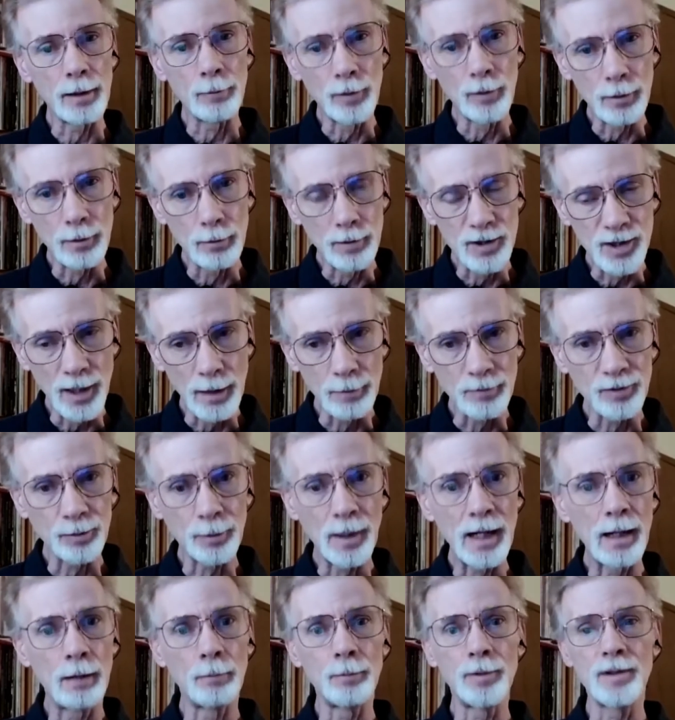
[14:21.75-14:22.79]
with James
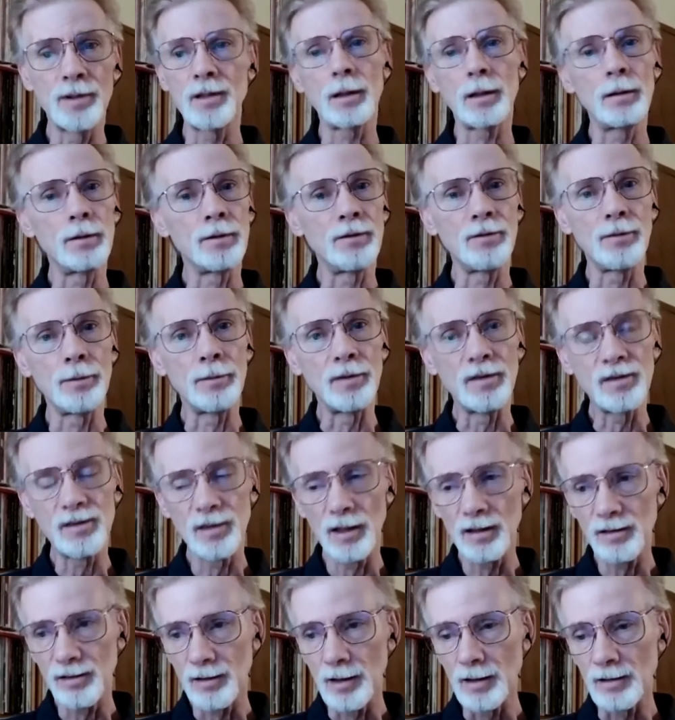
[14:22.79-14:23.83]
Brown, particularly from the
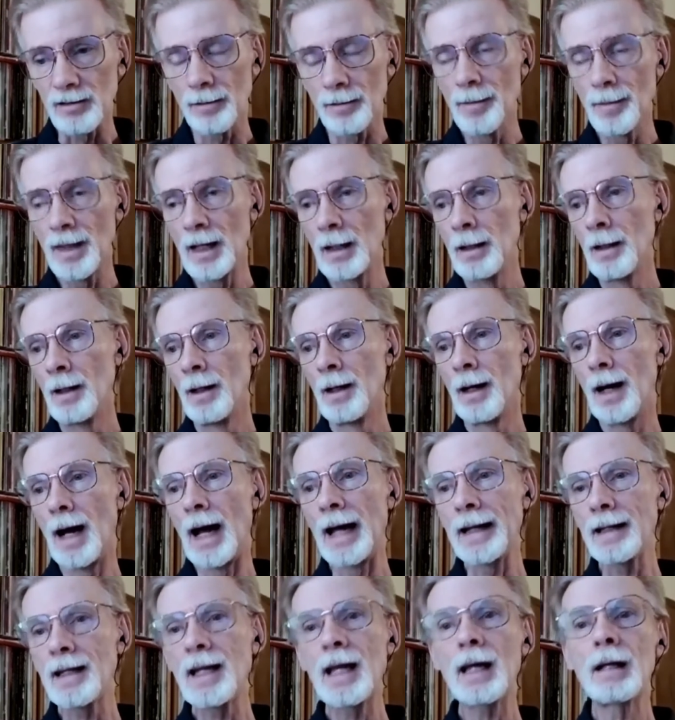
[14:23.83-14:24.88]
60s.
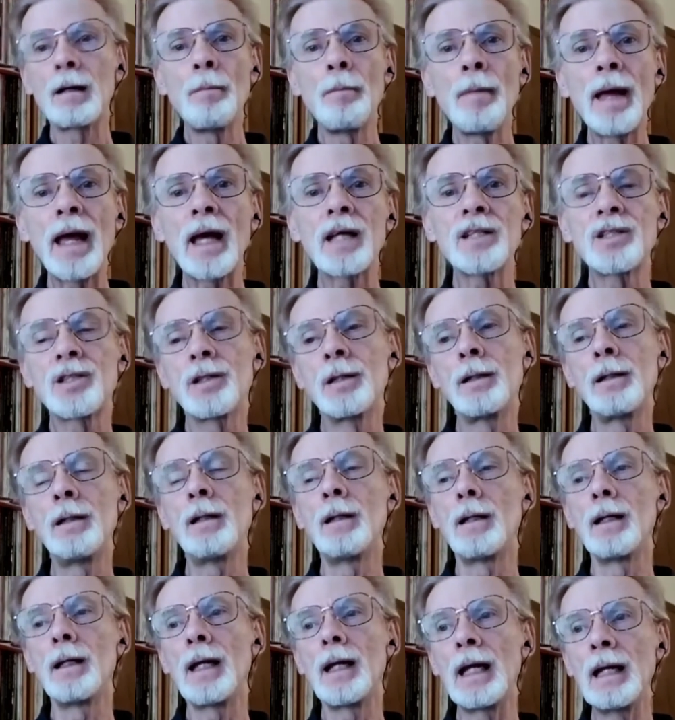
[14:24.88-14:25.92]
I can't
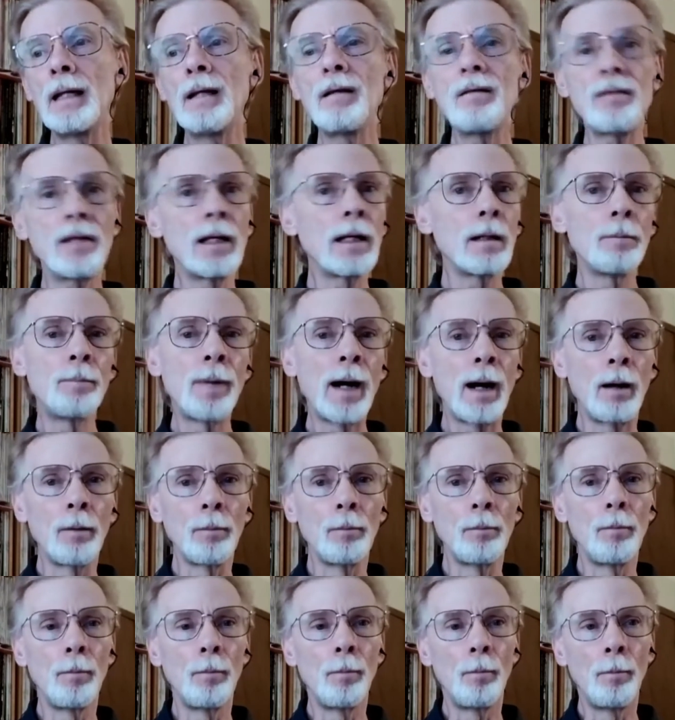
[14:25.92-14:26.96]
imagine anything about
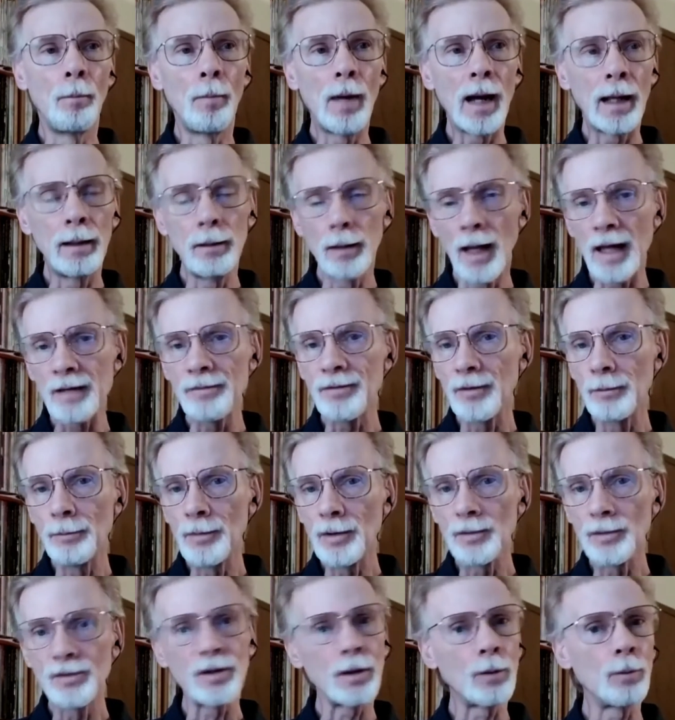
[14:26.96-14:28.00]
my life in
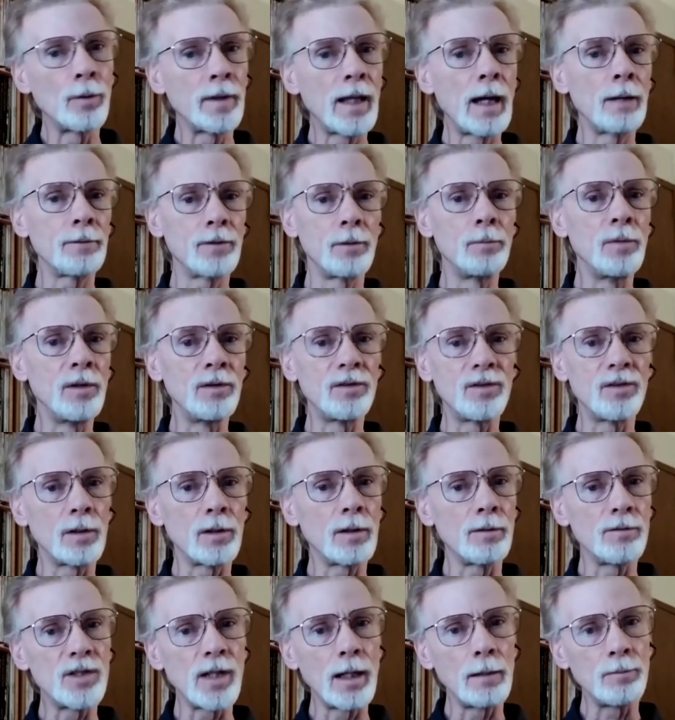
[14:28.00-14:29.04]
music without the music
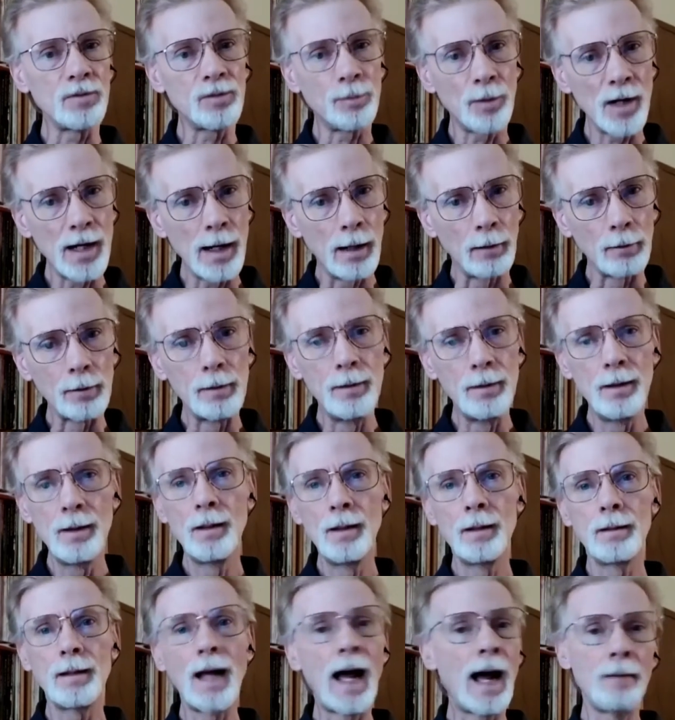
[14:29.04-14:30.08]
of James Brown.
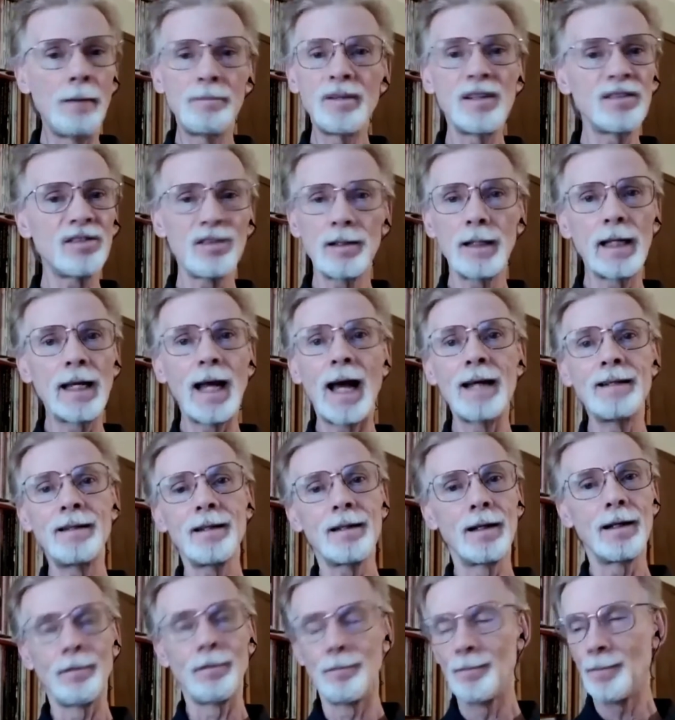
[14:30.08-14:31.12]
Now, obviously, I
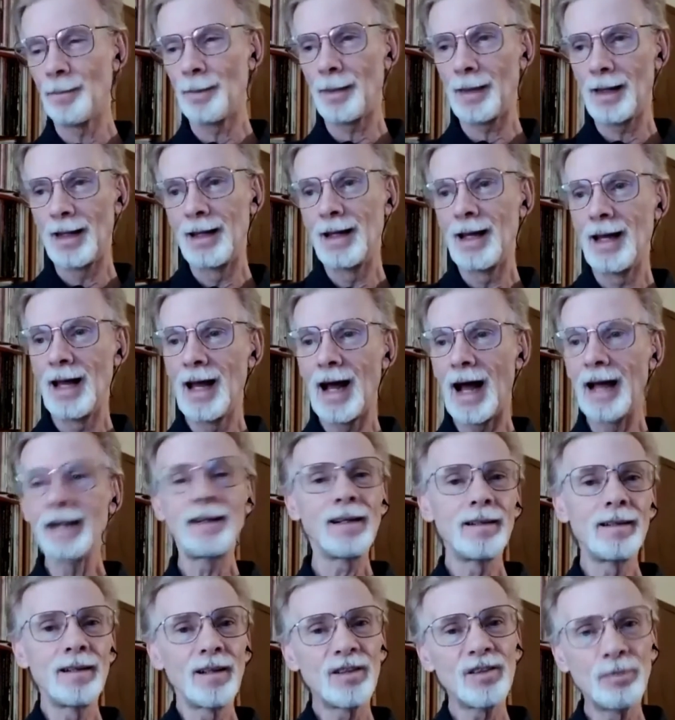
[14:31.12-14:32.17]

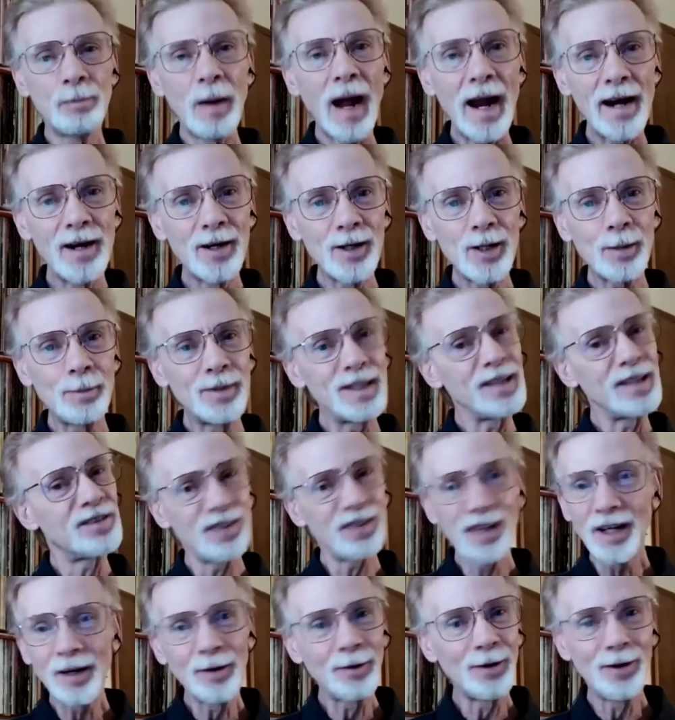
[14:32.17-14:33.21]
didn't aspire to be a
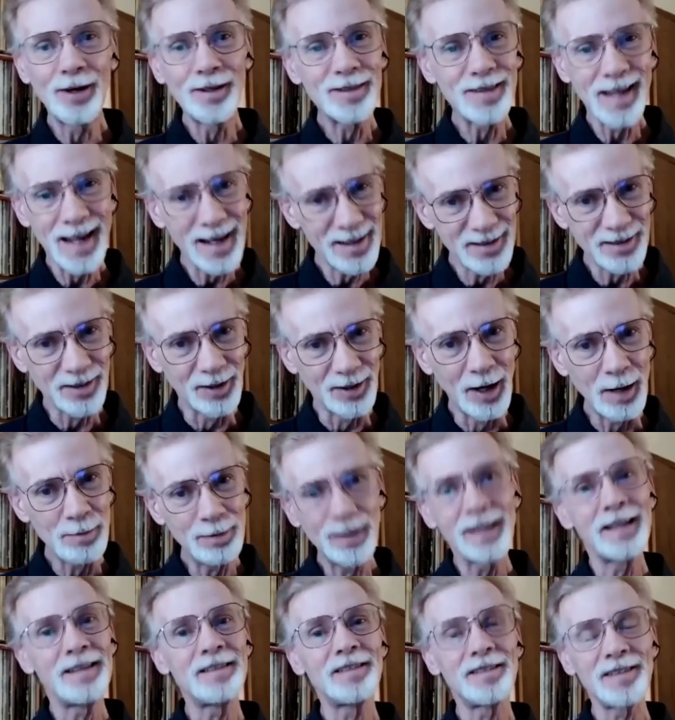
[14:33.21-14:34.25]
singer or a dancer. I
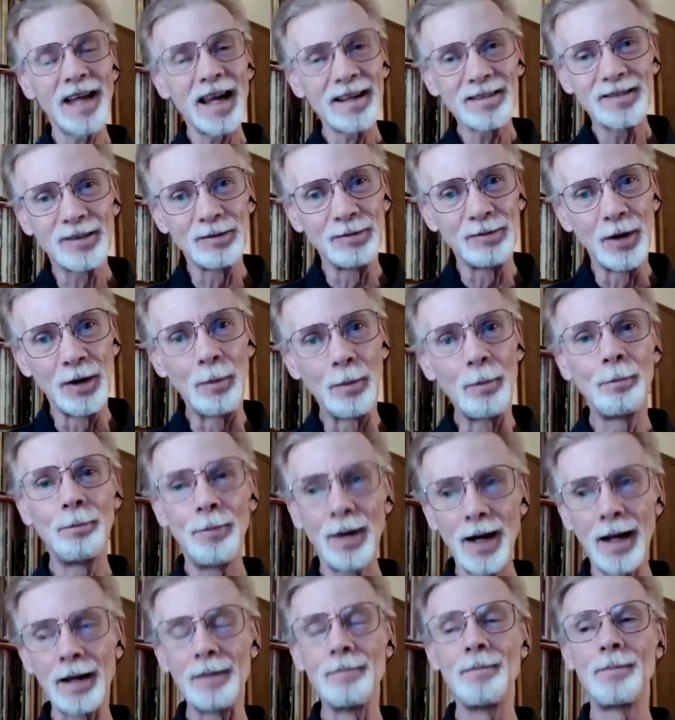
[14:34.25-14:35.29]
played saxophone,
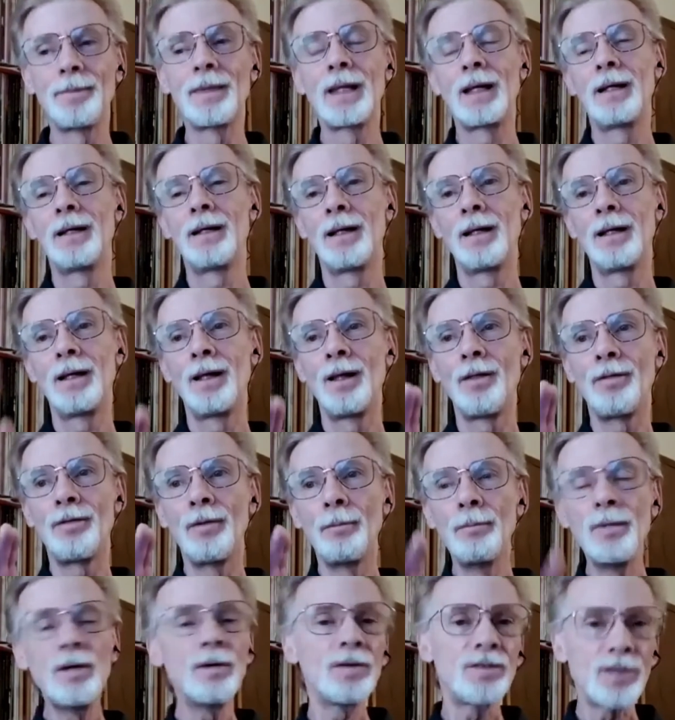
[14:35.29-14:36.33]
but the
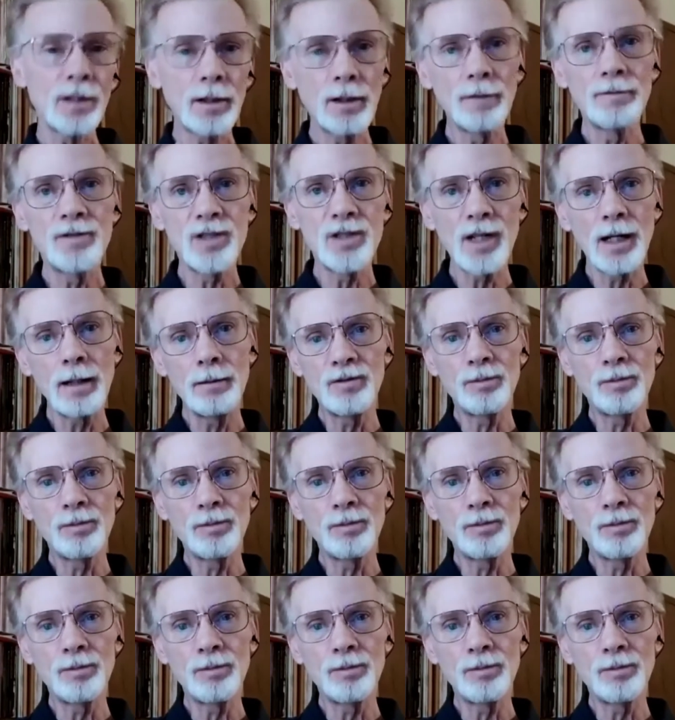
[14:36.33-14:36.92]
music of James